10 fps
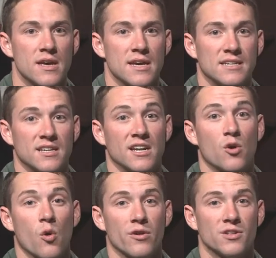is in
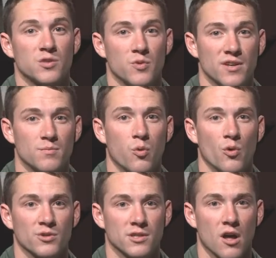accordance with
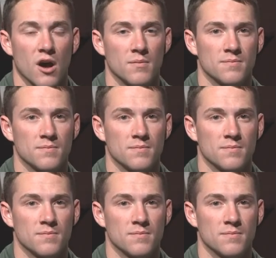Boyle's law.